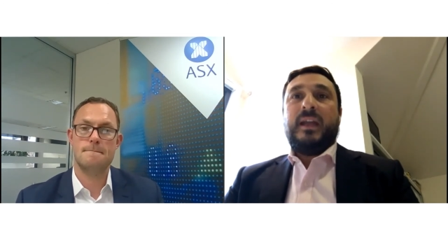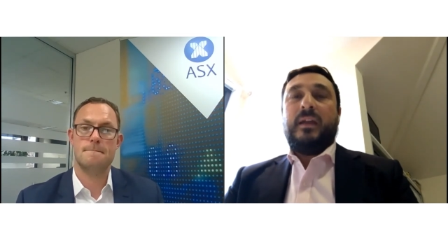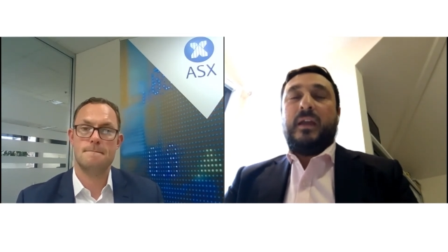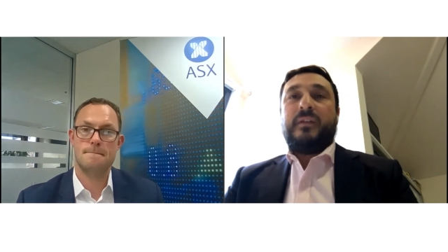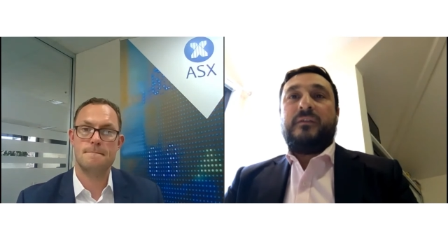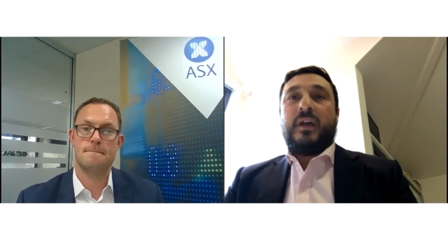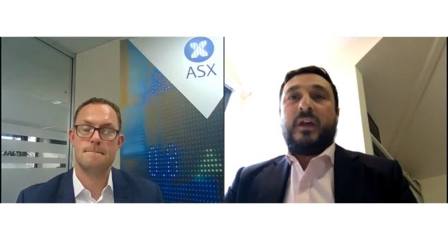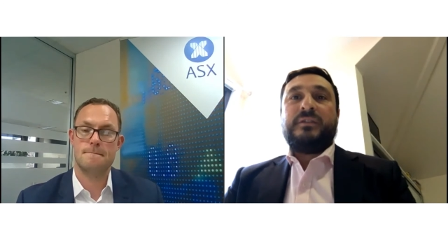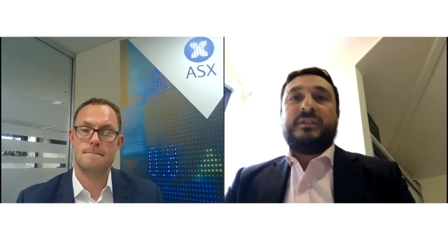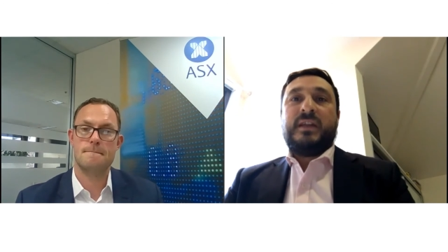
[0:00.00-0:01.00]
Speaker 1: if, if
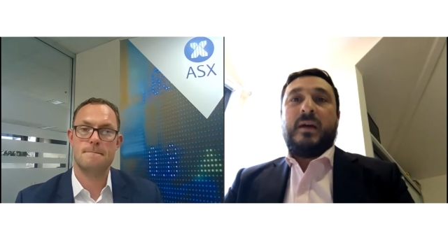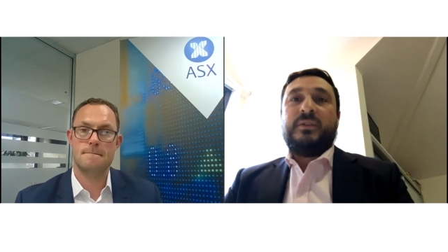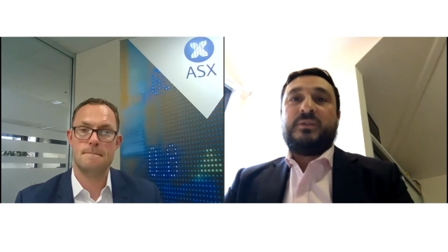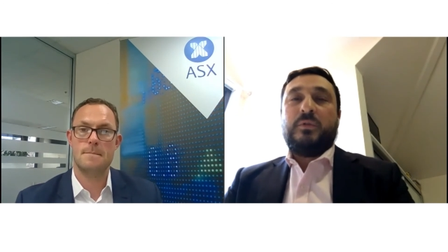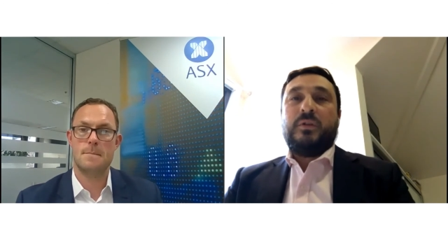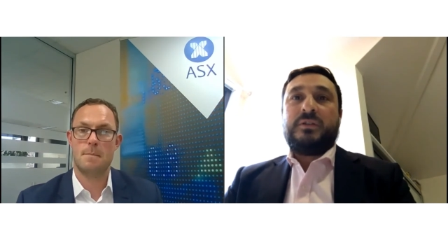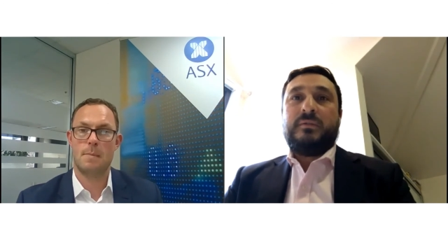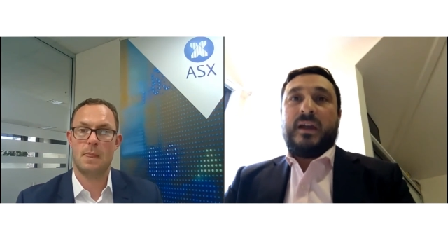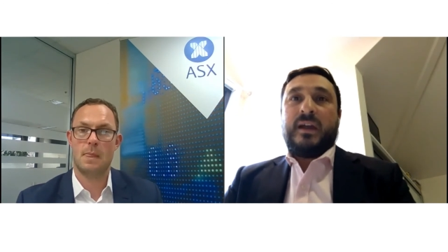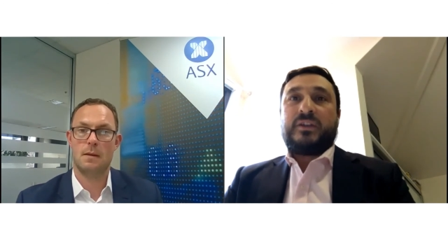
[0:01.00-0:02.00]
those numbers were
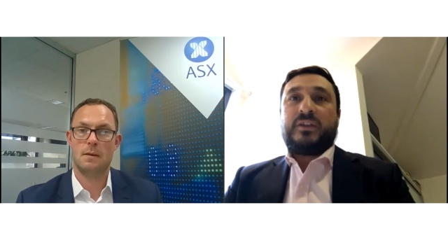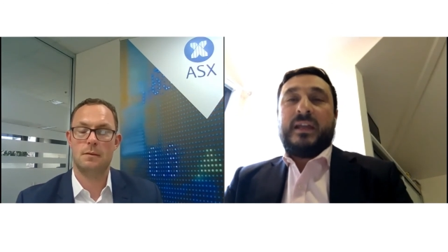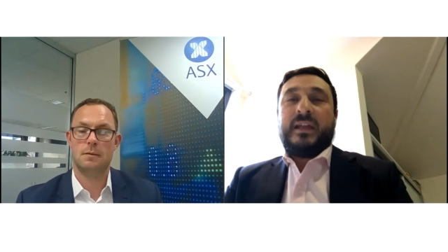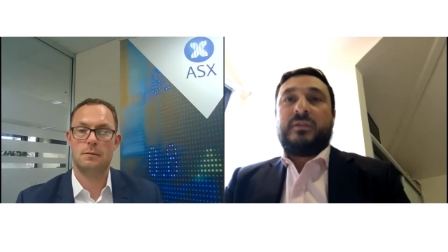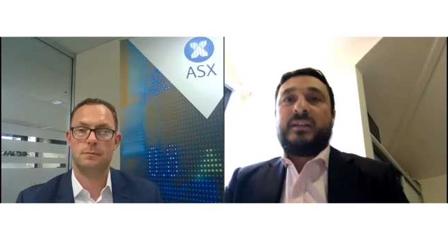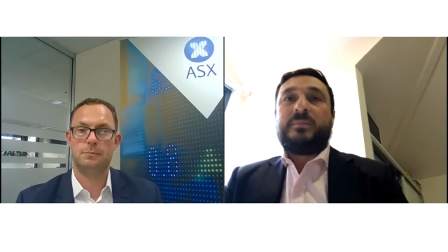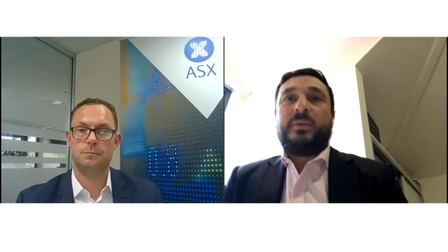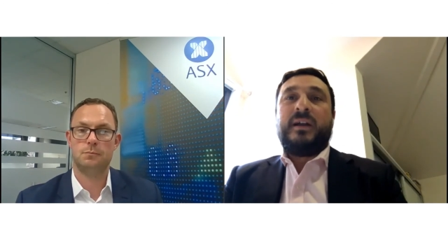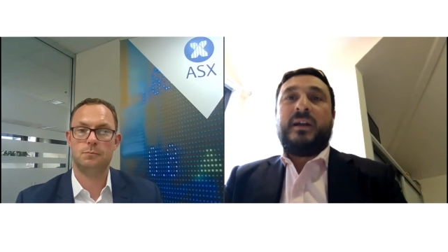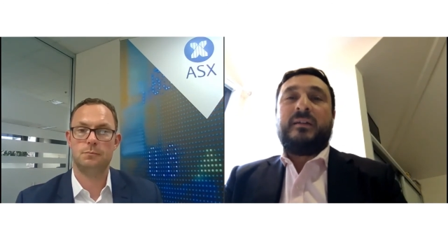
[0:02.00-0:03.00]
to actually
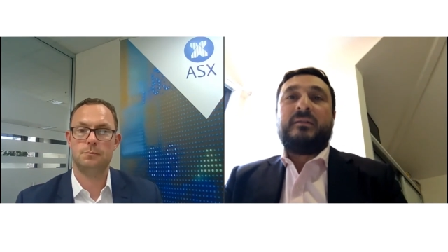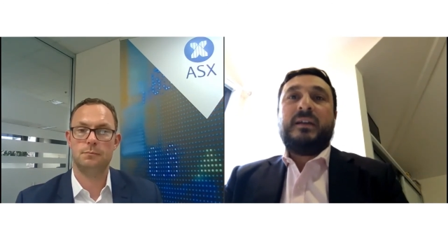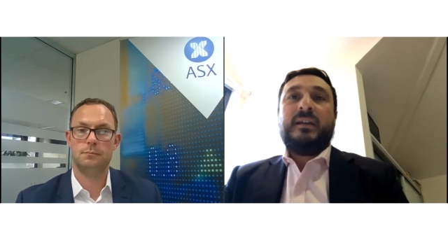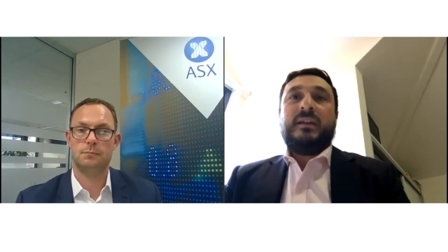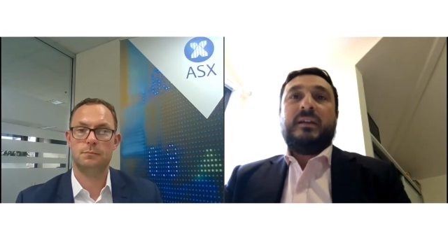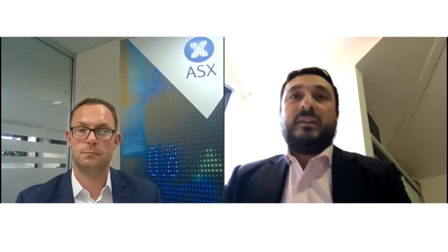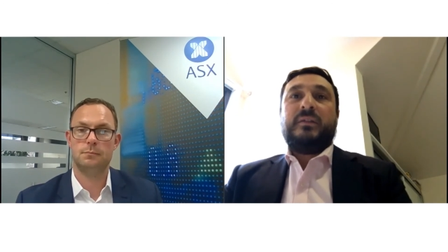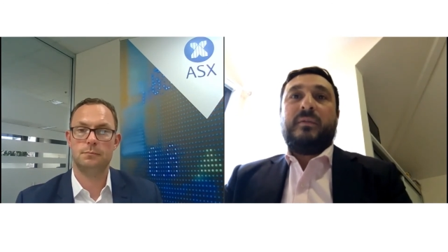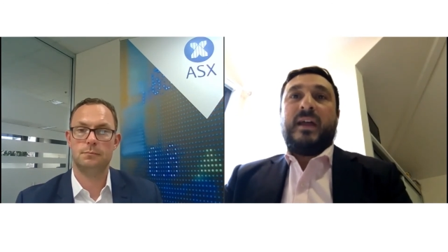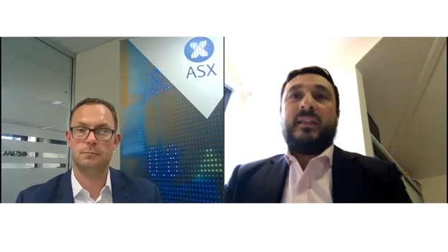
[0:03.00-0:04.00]
transpire,
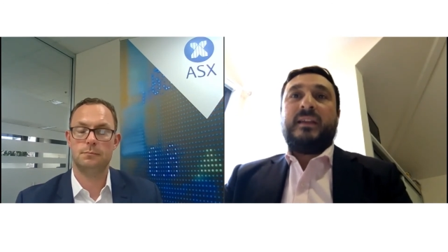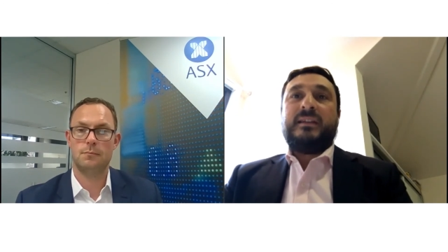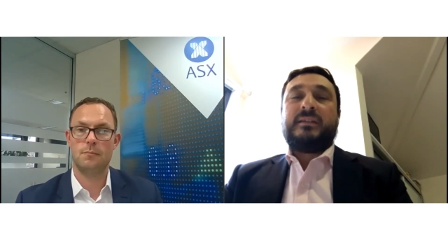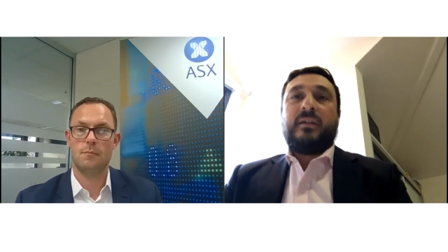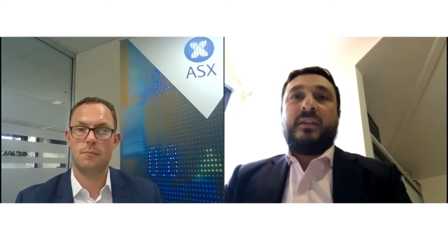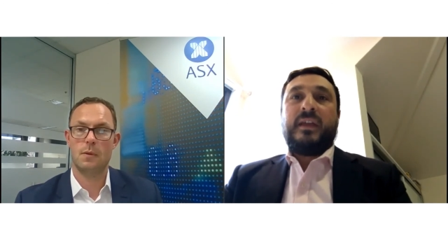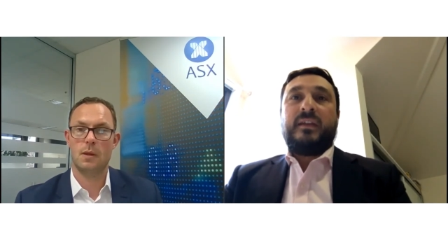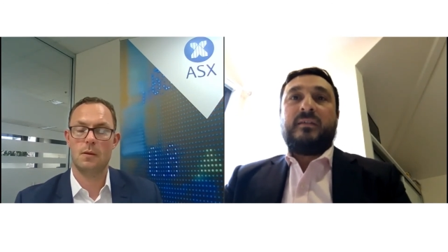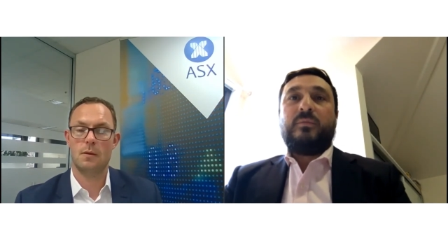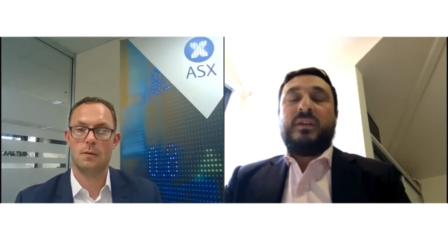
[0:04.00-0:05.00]
the reality is, I
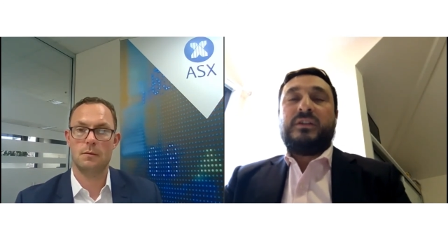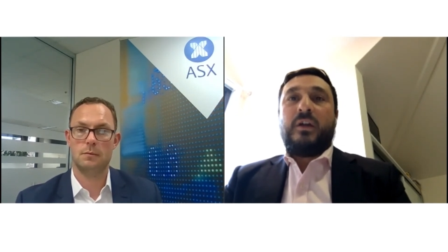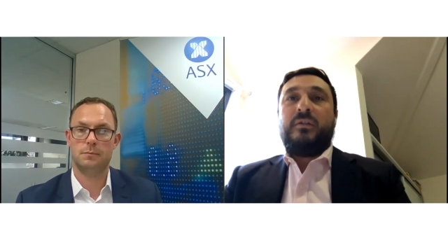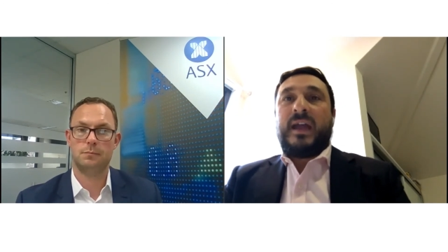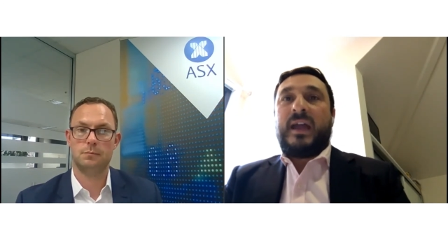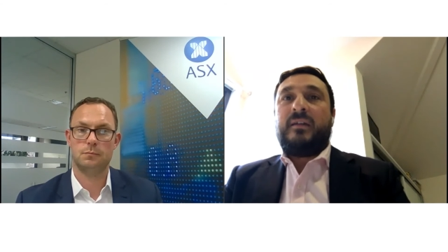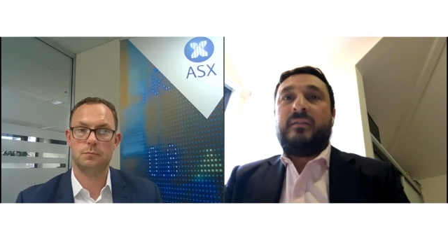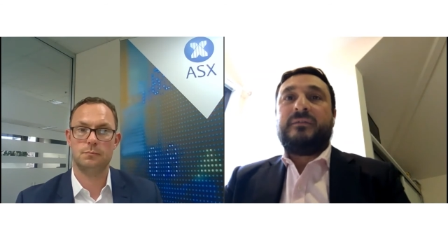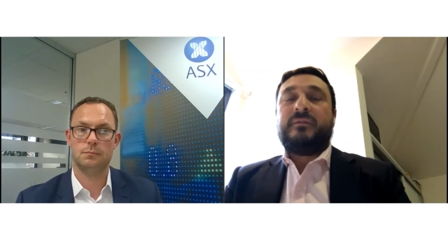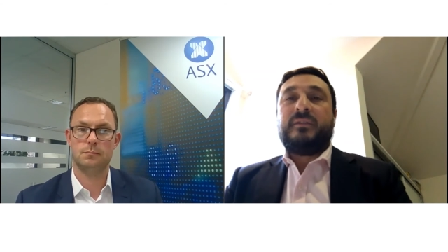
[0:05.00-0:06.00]
think we don't
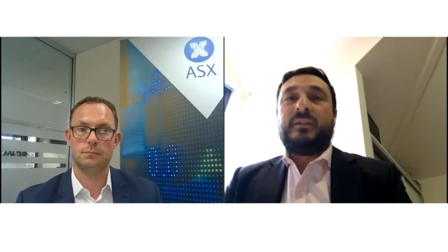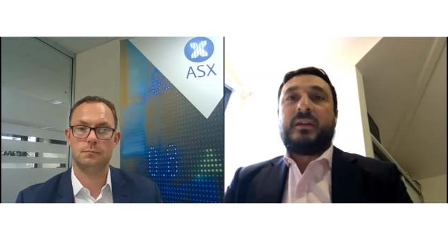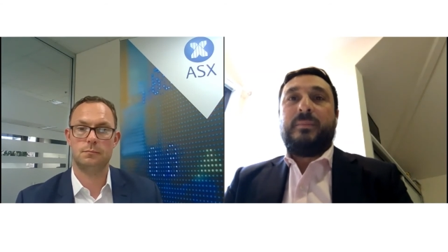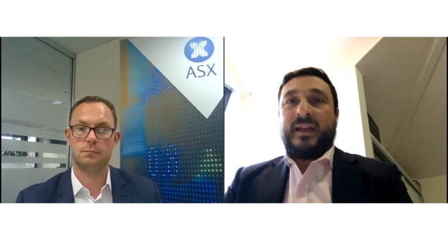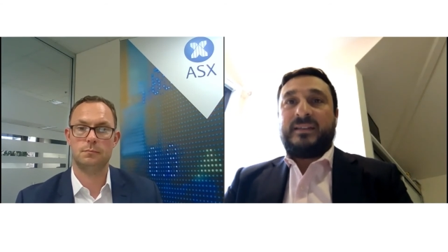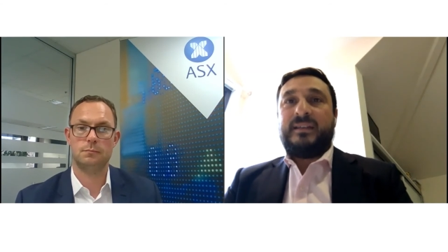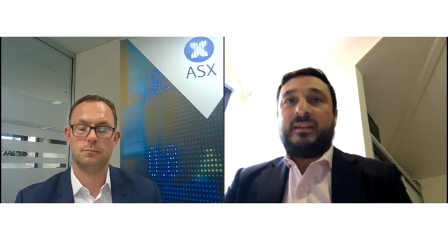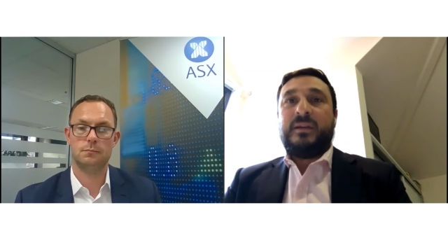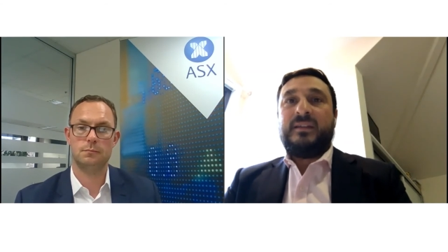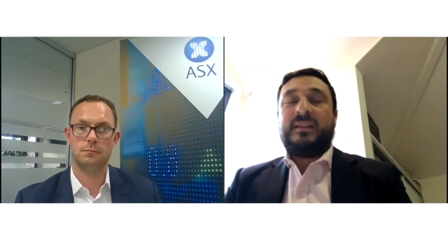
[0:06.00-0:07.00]
have the
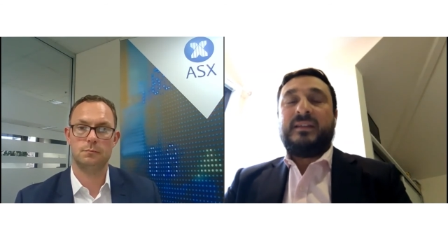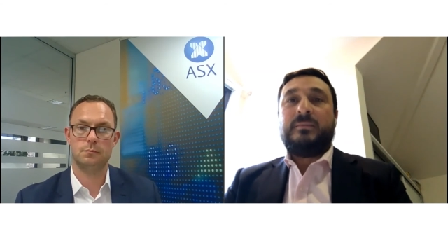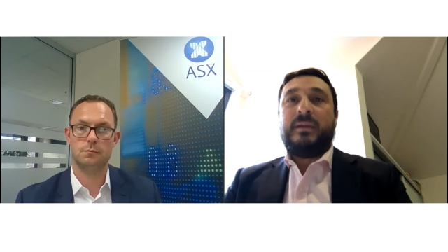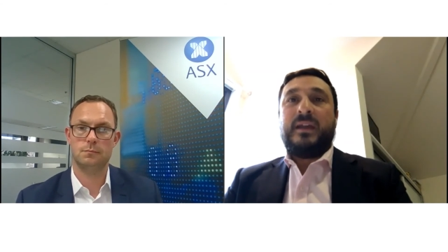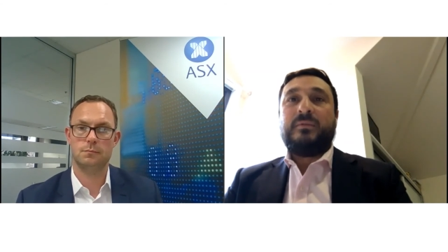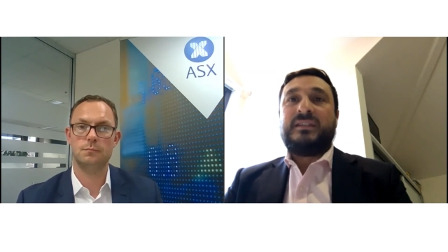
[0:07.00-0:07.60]
capacity to meet the demand.